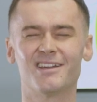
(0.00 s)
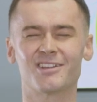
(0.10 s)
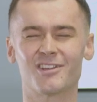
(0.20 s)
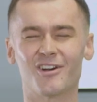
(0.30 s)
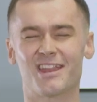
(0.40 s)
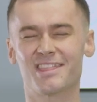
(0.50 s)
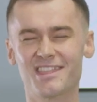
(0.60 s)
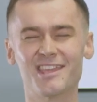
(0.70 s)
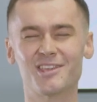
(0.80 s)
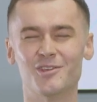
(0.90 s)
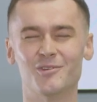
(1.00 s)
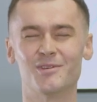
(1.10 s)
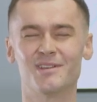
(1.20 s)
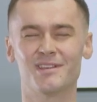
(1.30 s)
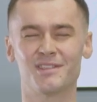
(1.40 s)
God, I thank you
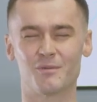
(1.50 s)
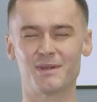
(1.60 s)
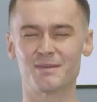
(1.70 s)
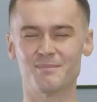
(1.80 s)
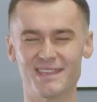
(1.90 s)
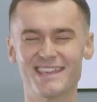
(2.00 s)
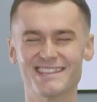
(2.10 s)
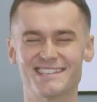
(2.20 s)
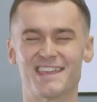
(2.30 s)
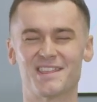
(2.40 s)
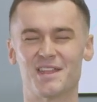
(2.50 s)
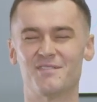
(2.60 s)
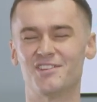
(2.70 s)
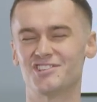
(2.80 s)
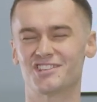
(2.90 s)
that we can be here together at
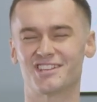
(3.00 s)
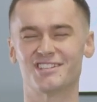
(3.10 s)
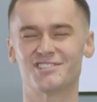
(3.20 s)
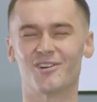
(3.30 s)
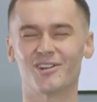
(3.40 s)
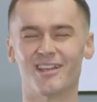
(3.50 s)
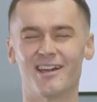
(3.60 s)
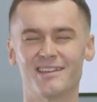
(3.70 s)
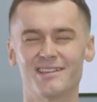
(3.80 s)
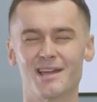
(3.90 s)
Adventure Kids Online.